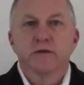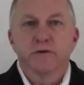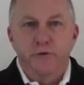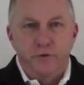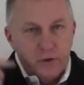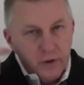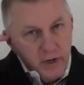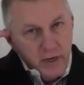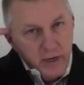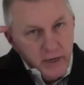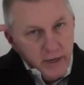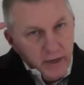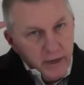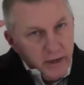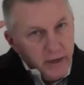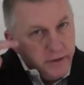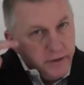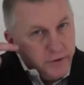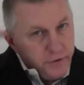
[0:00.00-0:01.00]
your
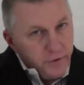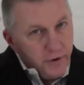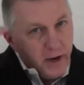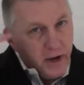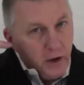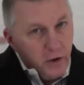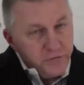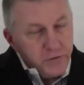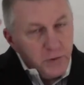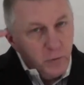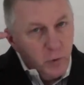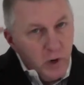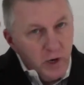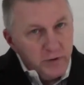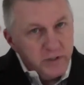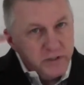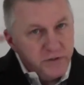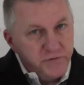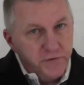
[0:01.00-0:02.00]
your health and
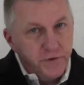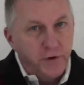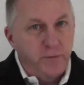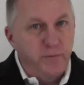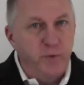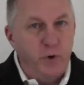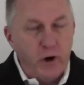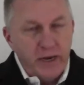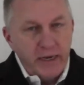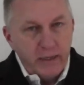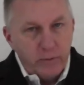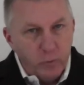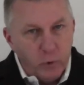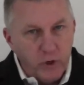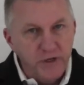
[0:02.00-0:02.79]
wellness for your brain.